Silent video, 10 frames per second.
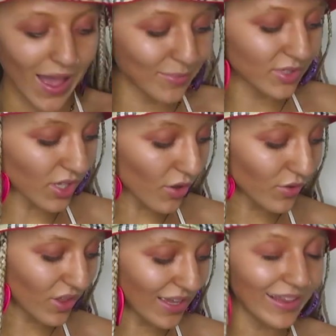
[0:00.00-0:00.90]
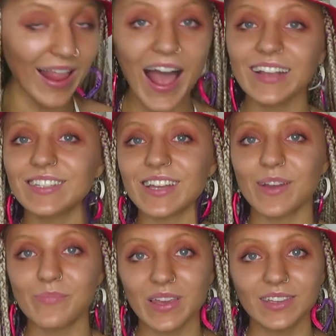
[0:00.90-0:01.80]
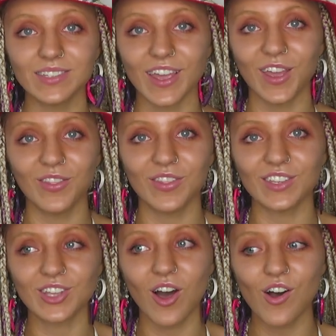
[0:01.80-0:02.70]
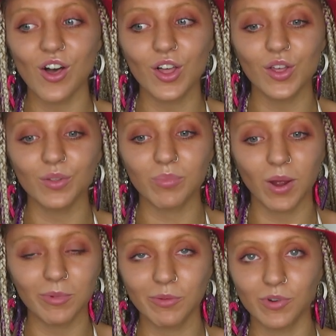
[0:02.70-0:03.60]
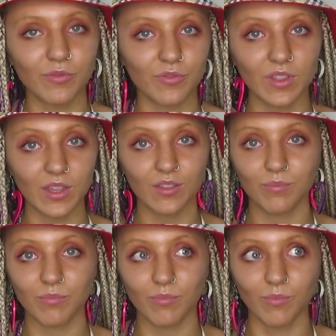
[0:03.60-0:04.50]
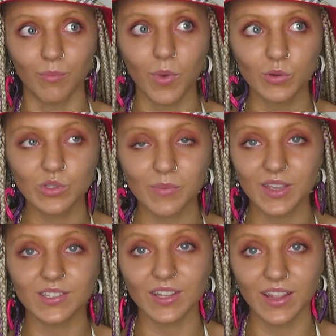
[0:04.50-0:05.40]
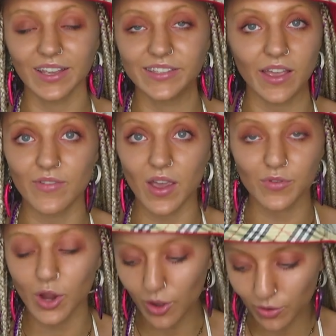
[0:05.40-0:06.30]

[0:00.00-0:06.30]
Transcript: Um, so the last piece in this haul, probably one of the most amazing things I've ever